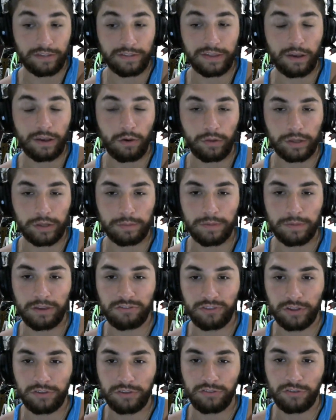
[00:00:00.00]
the only
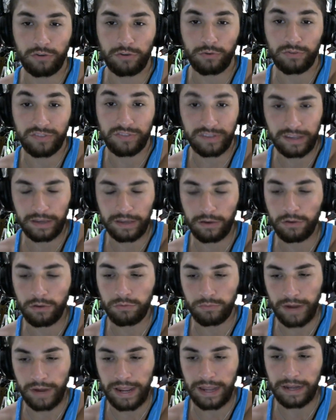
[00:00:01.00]
mission, to
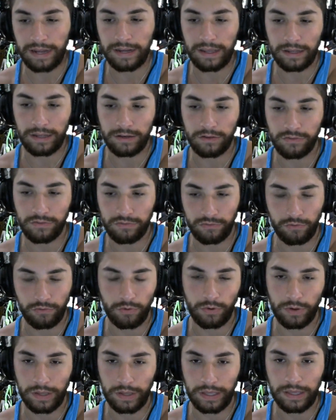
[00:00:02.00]
steal, raid, and
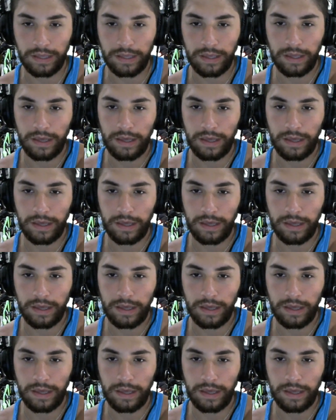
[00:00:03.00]
destroy.